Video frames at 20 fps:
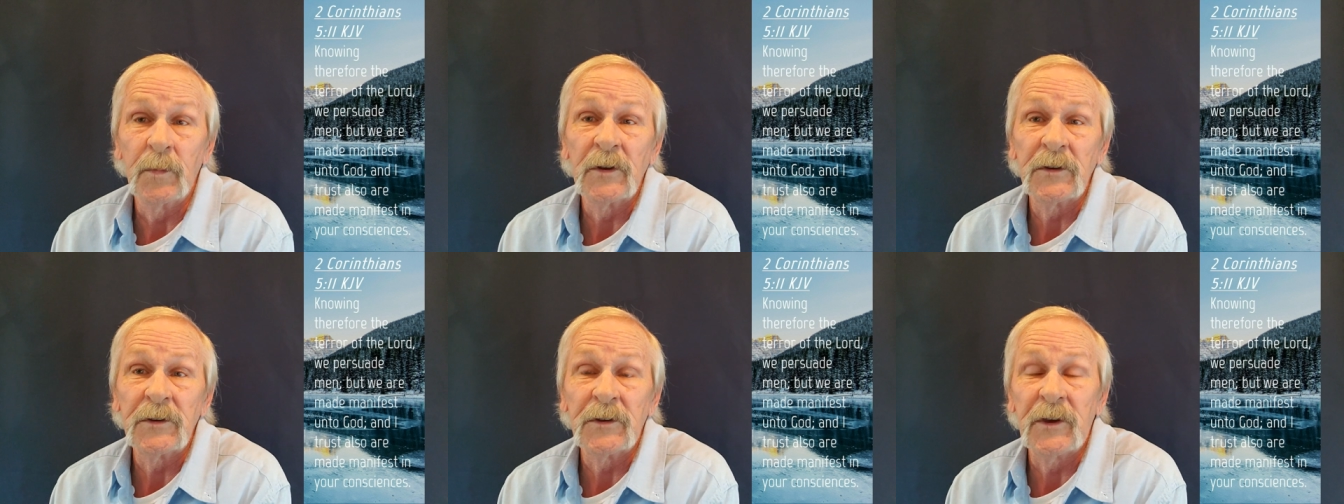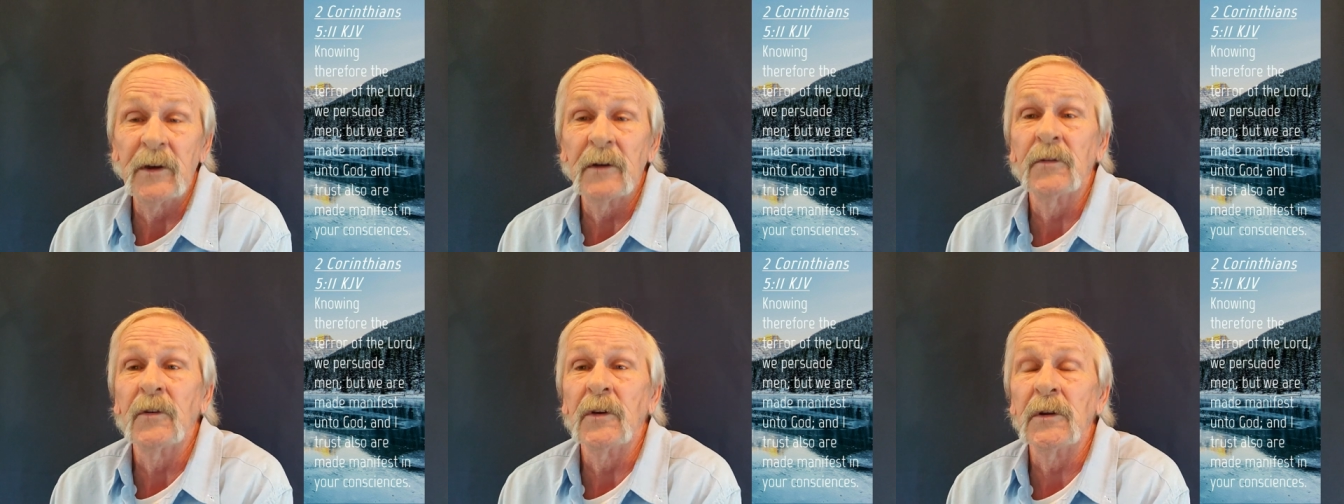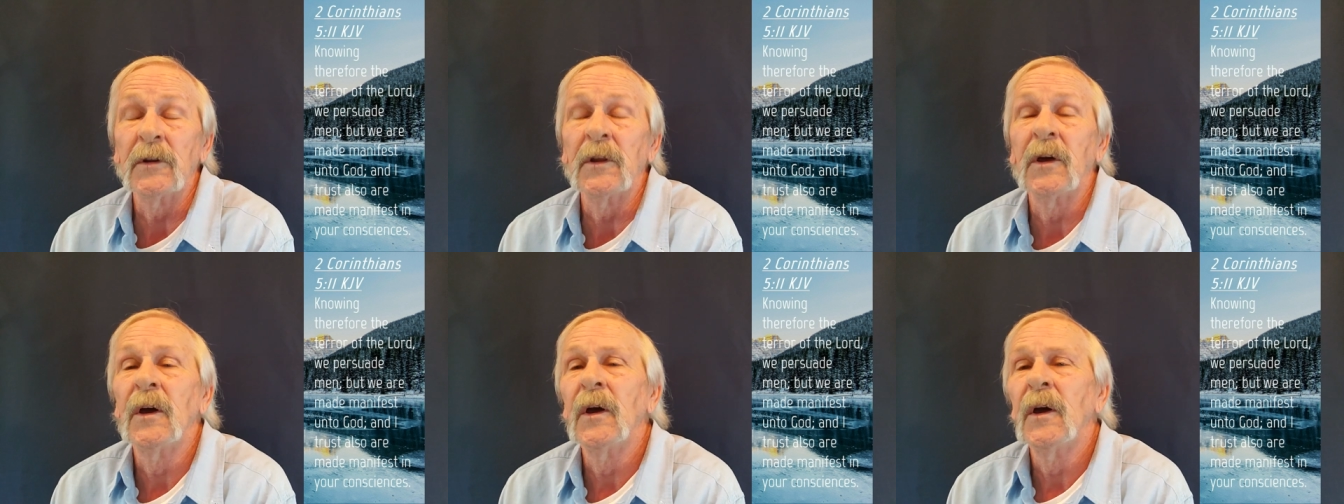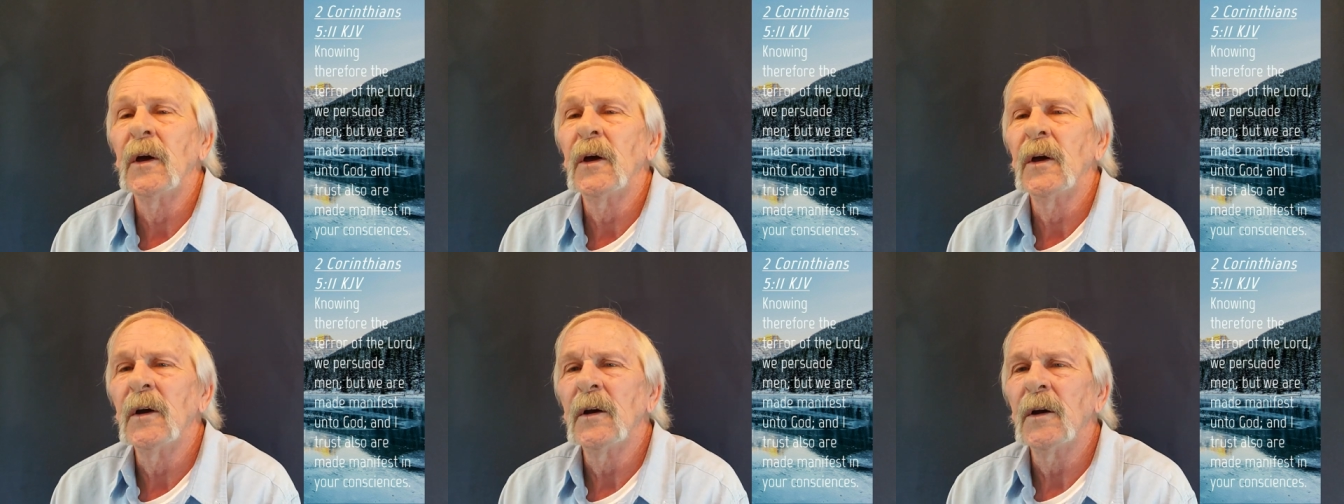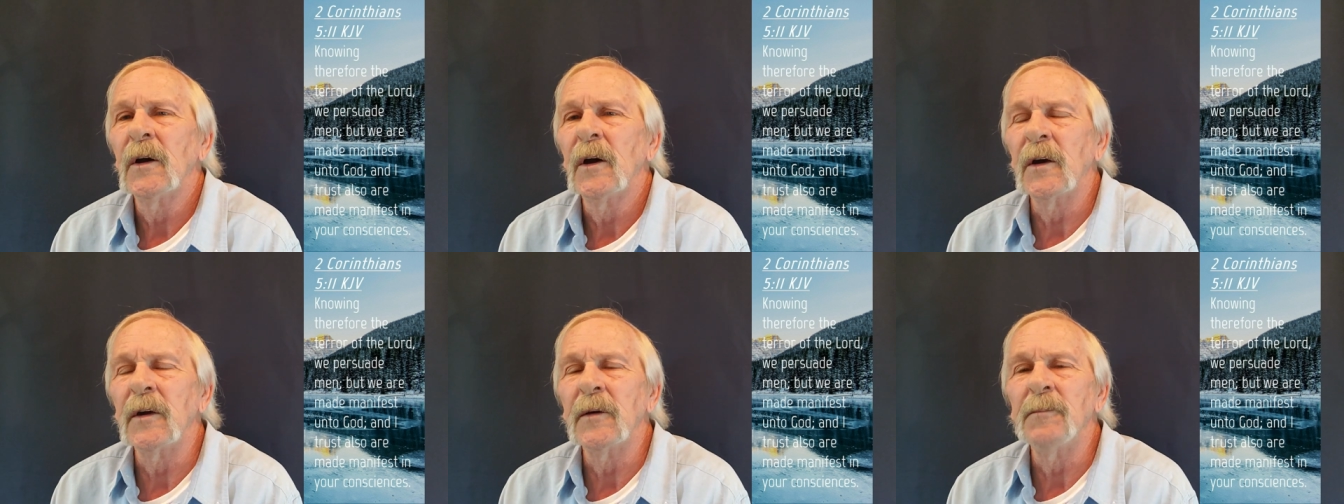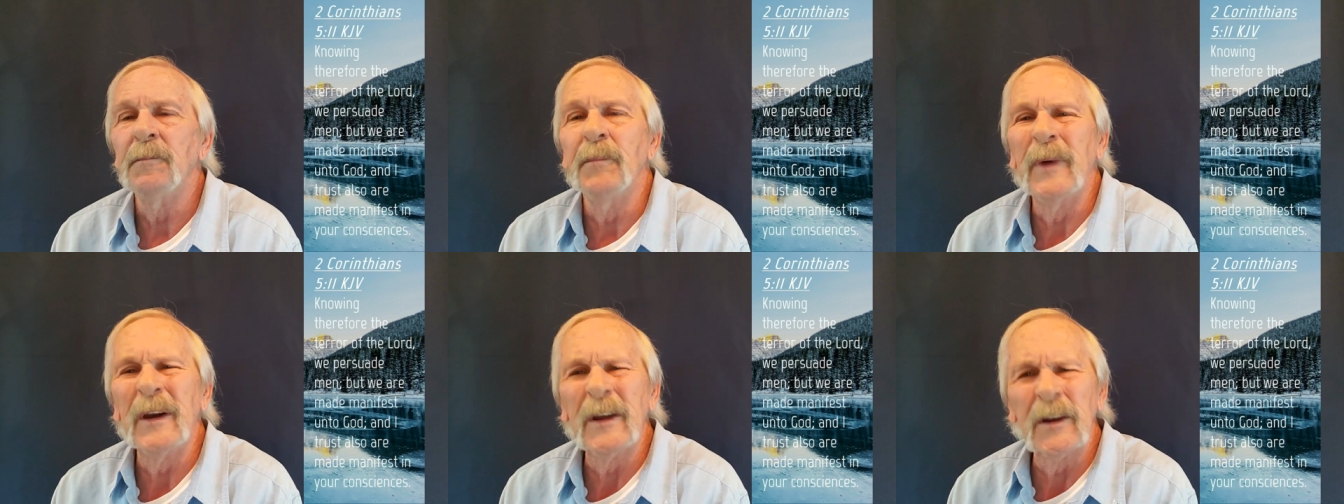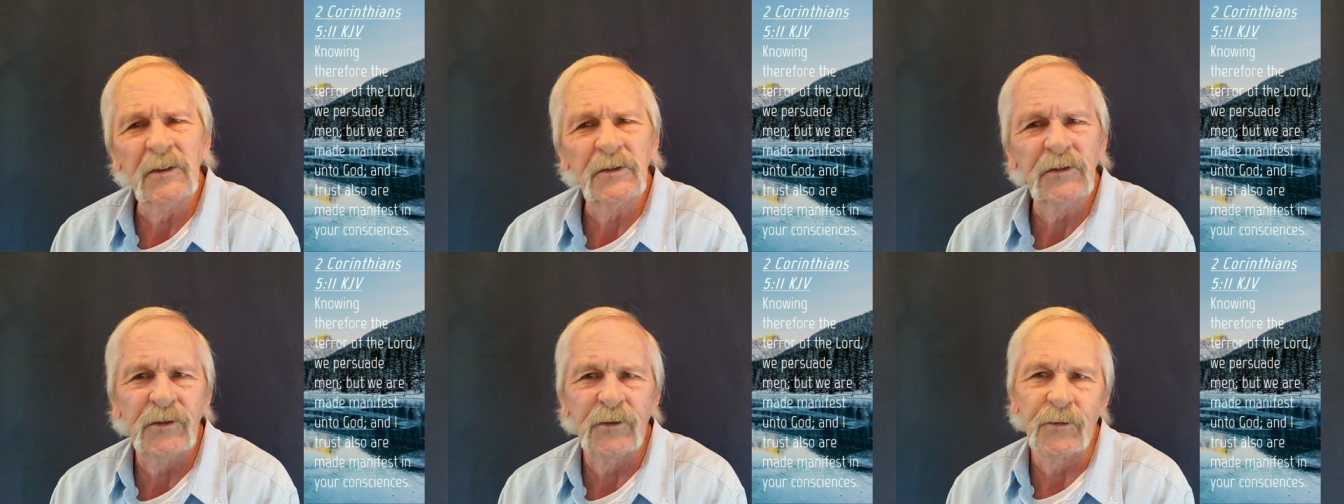been given a
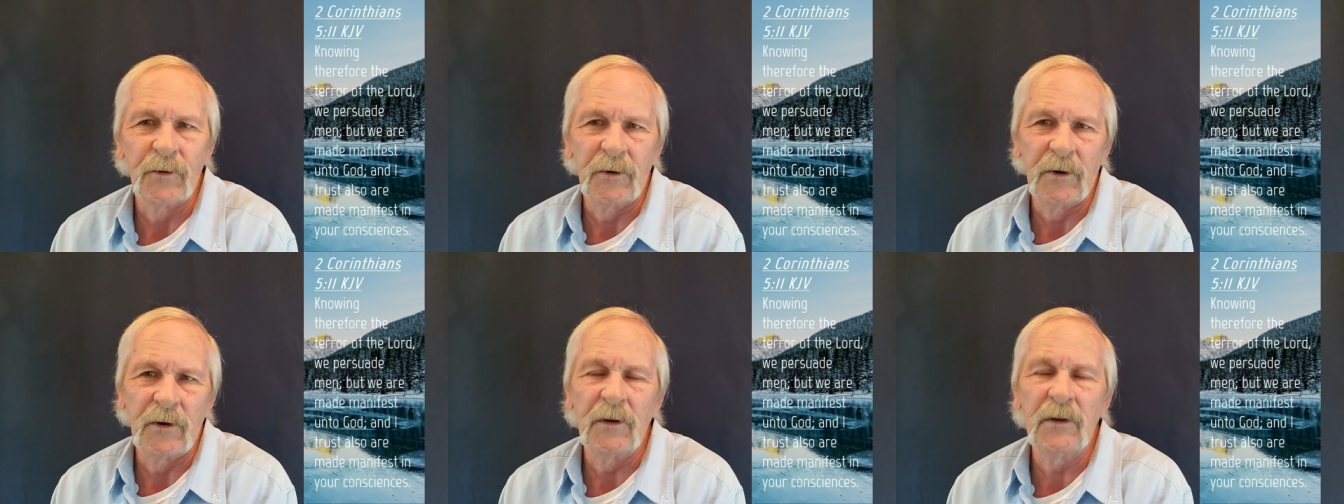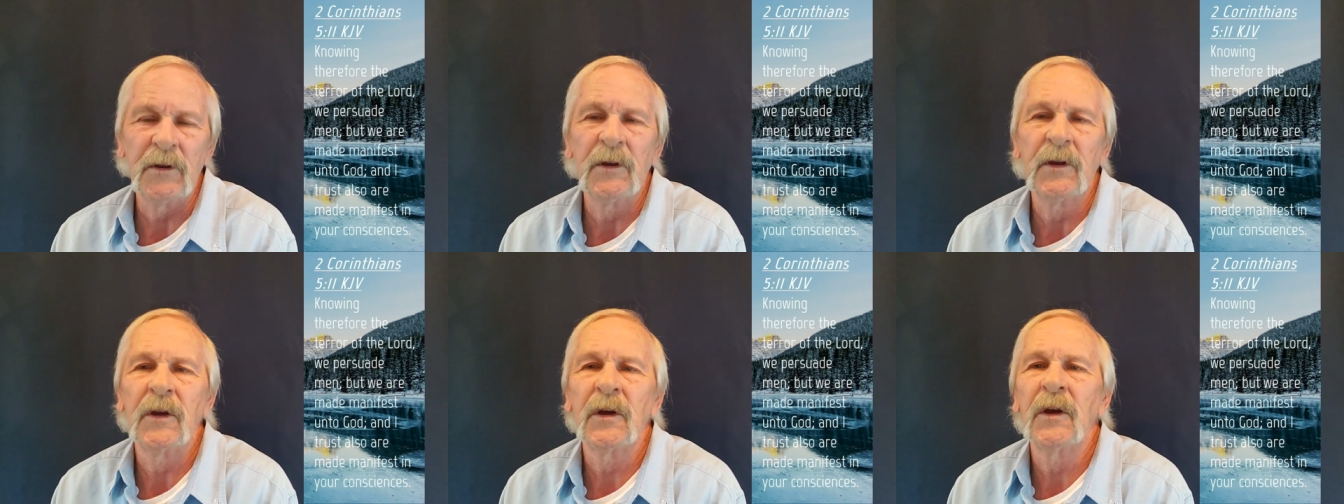ministry